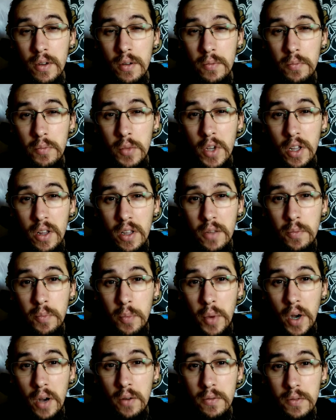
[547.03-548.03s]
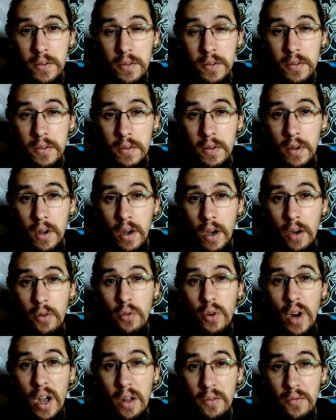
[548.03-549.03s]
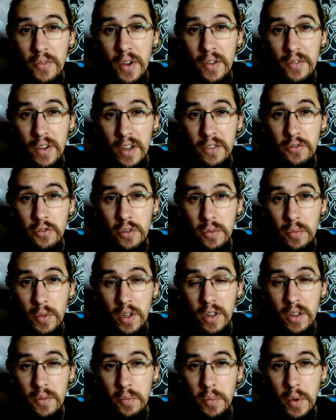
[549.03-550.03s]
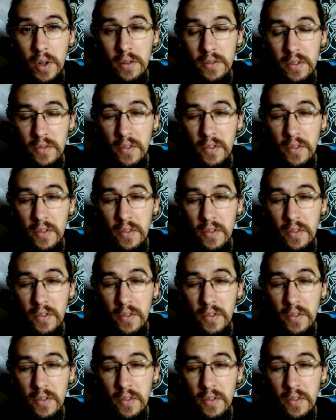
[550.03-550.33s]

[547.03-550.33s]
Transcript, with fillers: million pounds, around 500 million pounds,